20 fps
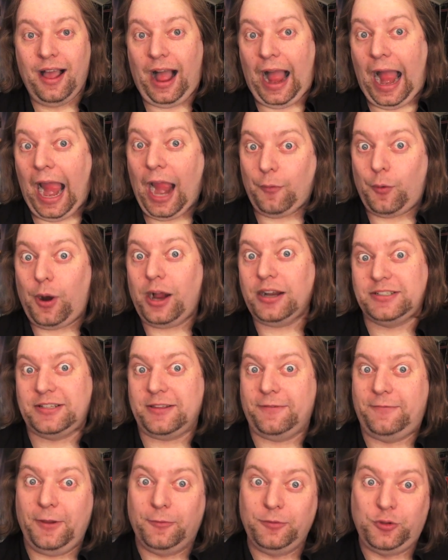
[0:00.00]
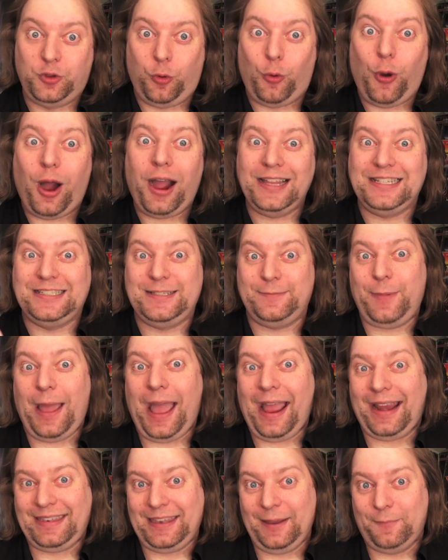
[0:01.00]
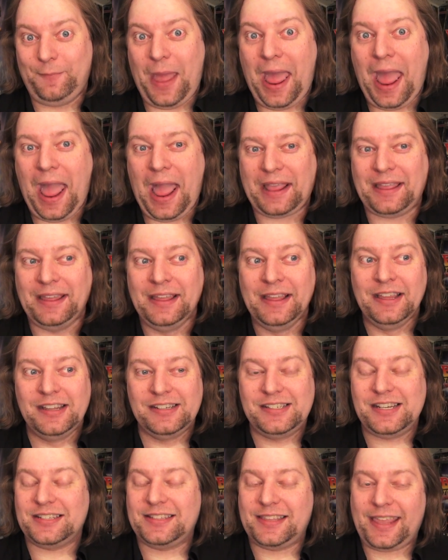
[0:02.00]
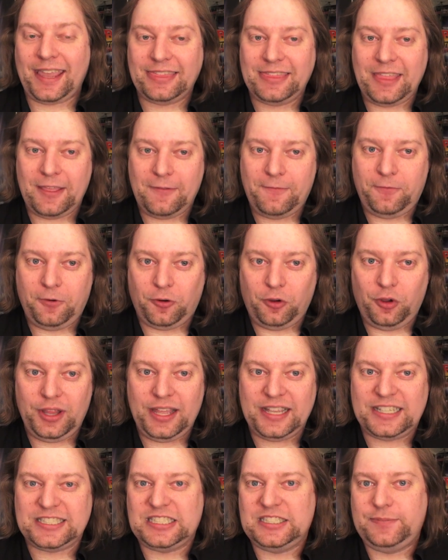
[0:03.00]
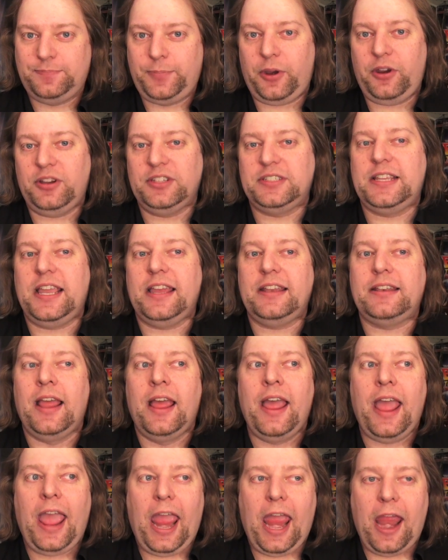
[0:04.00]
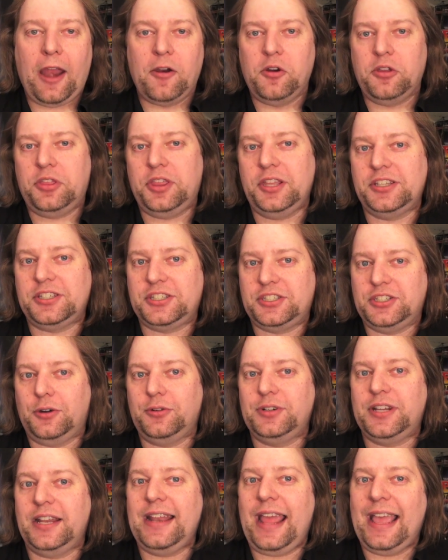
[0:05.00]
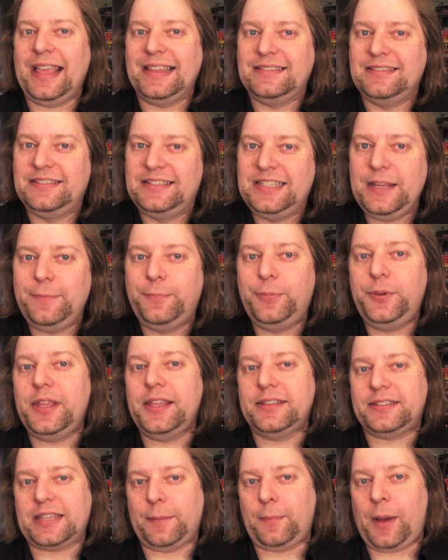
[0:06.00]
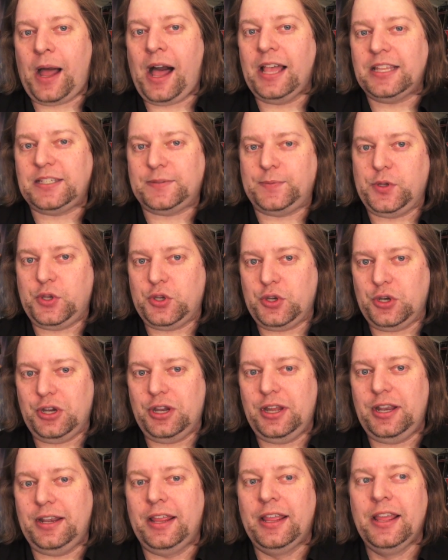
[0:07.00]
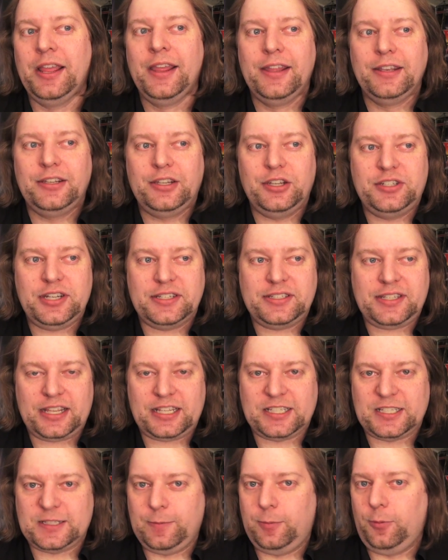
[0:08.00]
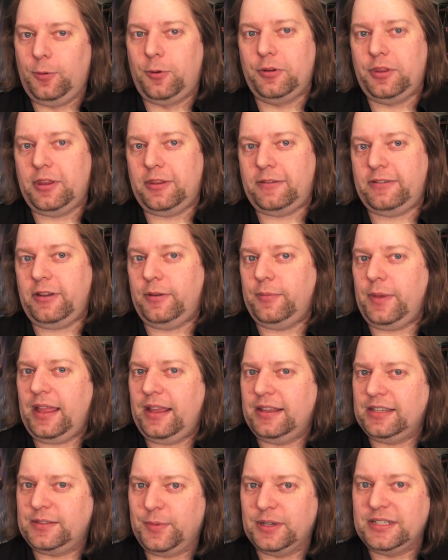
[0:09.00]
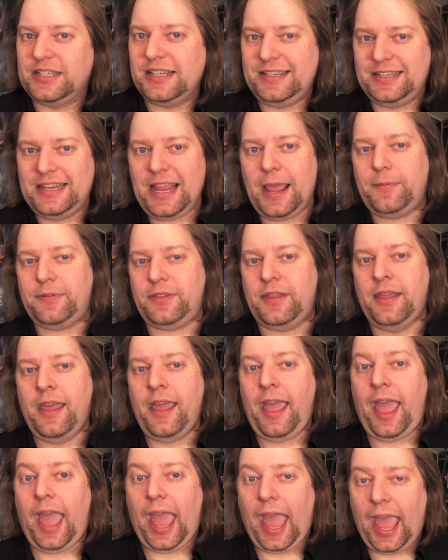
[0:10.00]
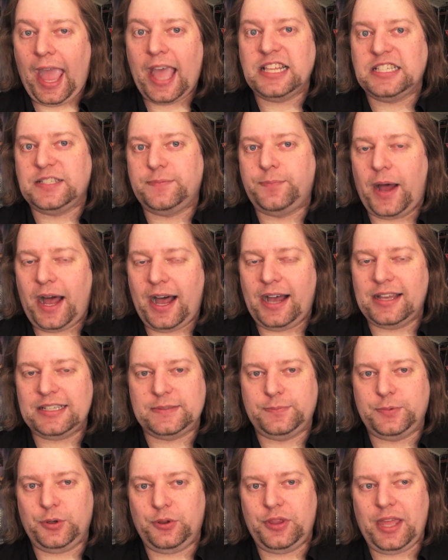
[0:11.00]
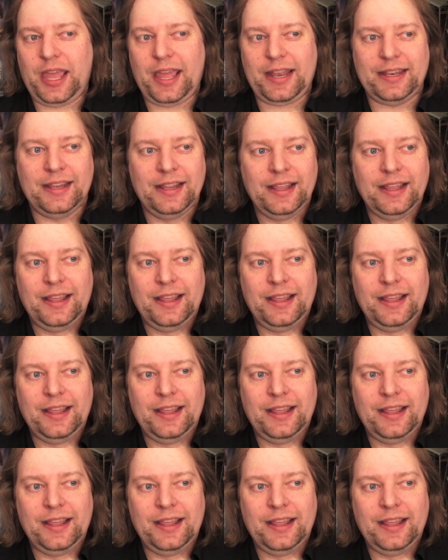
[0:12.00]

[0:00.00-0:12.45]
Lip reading: I watched the film twice back to back, just get the full experience, get everything soaked in as deeply as I possibly could to just explore this film in as much depth as possible. That